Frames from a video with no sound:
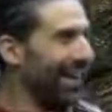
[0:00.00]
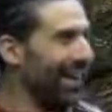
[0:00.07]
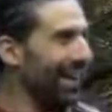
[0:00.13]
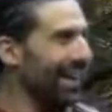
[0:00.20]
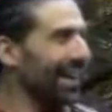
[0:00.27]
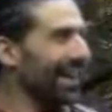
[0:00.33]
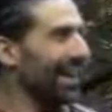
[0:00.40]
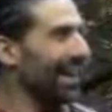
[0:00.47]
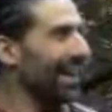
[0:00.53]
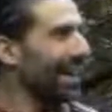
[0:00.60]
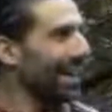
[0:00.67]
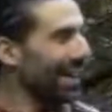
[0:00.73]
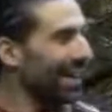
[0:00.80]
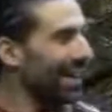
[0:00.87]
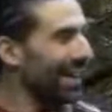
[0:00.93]

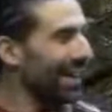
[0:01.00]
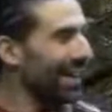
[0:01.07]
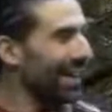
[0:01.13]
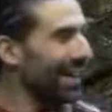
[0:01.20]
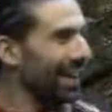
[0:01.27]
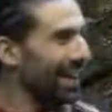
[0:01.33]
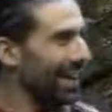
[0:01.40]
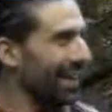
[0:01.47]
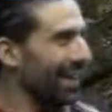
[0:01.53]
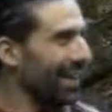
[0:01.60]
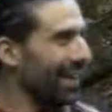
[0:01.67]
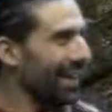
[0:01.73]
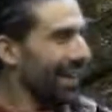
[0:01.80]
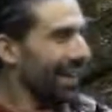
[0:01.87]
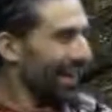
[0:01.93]

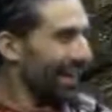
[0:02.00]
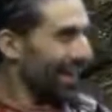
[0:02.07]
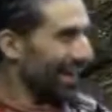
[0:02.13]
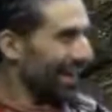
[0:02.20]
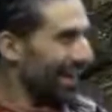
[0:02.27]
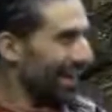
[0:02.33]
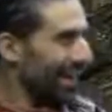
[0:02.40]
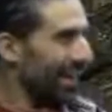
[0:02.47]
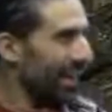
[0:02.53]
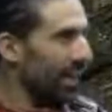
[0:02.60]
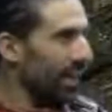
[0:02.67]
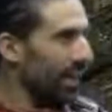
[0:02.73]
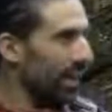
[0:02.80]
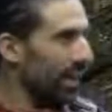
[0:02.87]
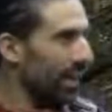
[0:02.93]

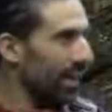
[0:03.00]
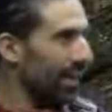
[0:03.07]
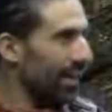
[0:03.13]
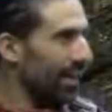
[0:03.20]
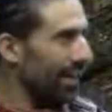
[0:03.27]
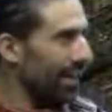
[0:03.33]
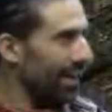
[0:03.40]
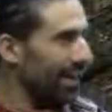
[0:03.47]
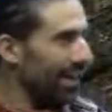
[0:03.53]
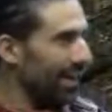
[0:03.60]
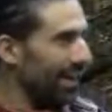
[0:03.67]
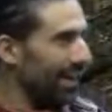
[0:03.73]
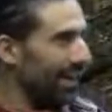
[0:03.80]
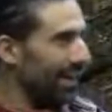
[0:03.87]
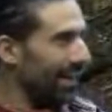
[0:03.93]

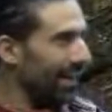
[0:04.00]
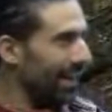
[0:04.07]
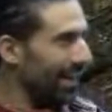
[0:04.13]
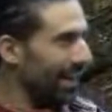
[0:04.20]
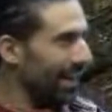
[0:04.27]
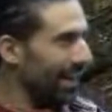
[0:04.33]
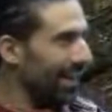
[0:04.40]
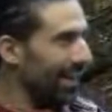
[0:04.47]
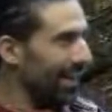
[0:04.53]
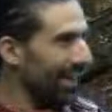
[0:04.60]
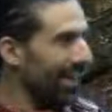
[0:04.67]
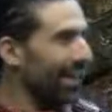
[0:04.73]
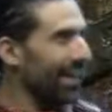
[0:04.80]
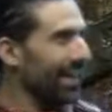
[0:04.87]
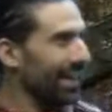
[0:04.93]

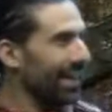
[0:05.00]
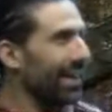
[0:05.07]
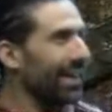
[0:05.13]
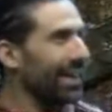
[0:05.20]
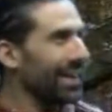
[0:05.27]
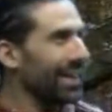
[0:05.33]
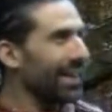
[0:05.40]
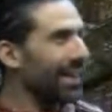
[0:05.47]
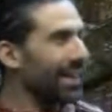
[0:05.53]
The person shown says nothing.